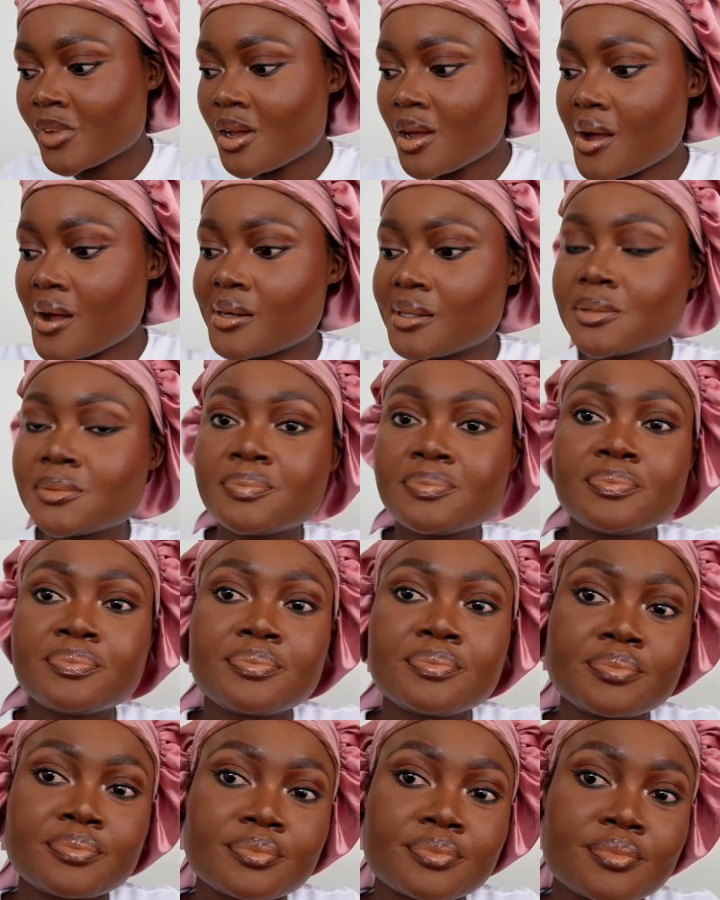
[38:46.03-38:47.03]

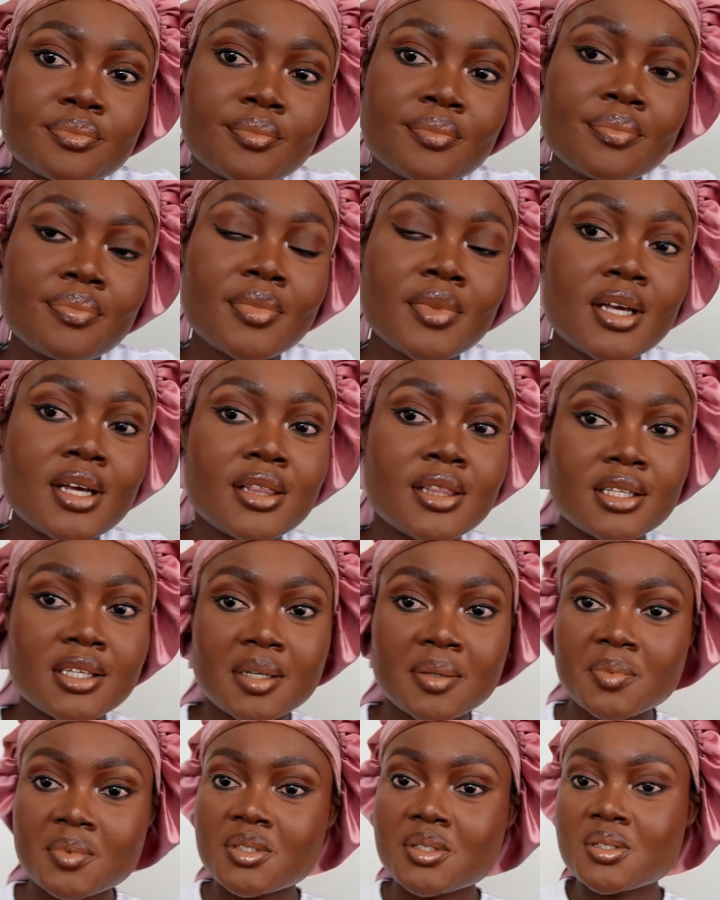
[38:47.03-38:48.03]
And then
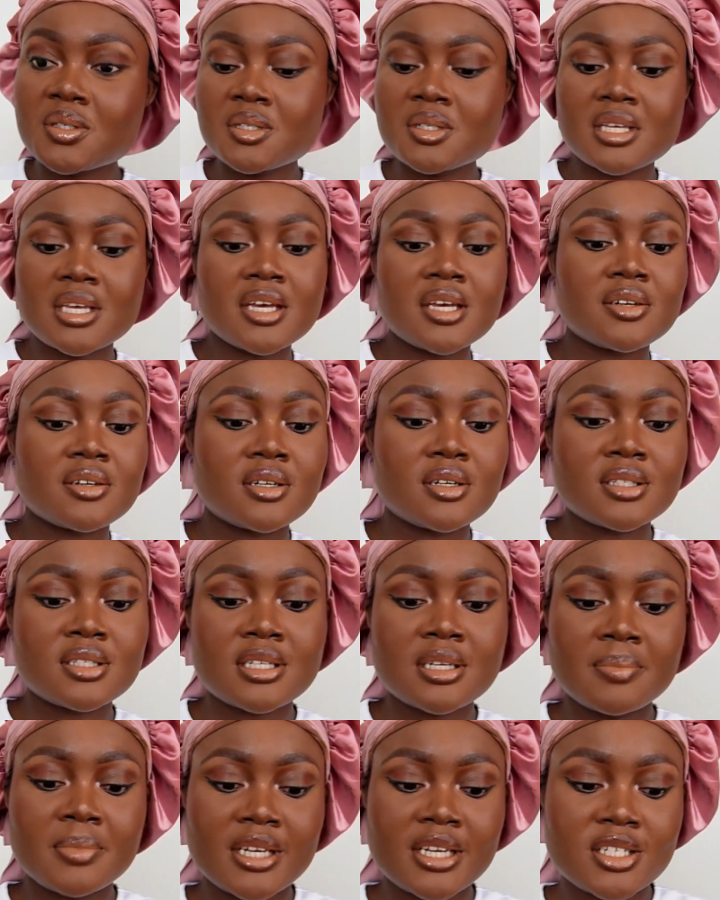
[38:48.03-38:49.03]
I'm just gonna add on
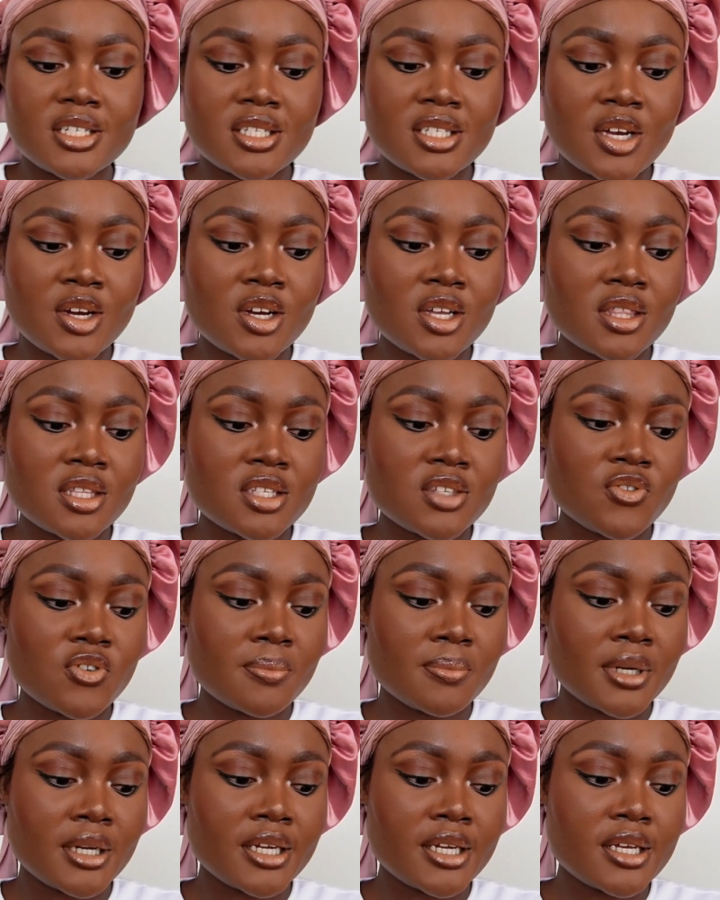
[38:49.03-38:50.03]
some lashes. I got this from
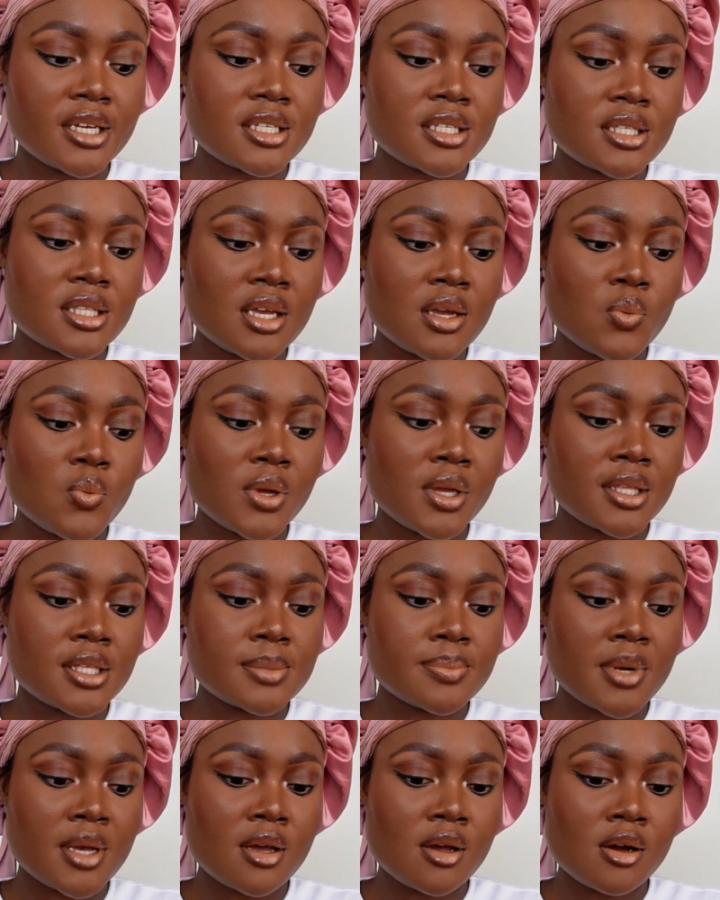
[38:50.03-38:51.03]
Clicks. They're Wings
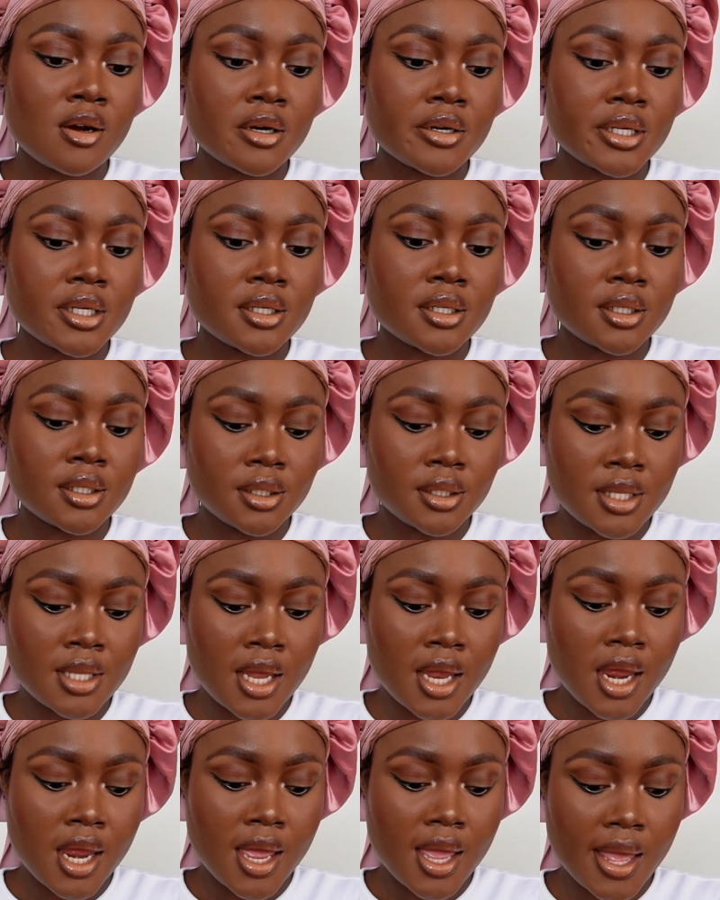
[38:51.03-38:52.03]
by Ardell,
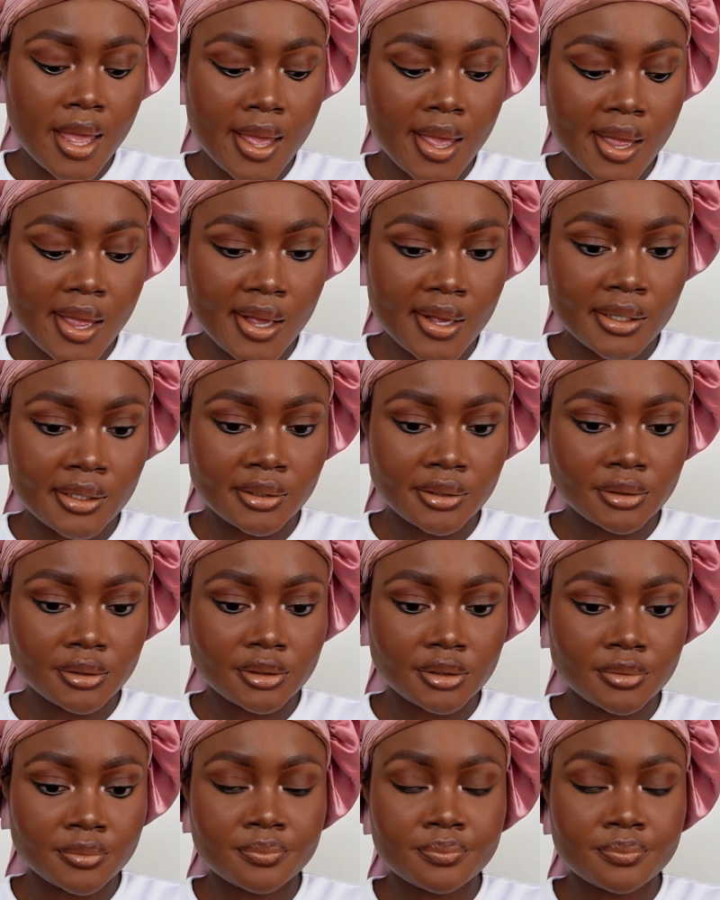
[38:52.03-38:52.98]
and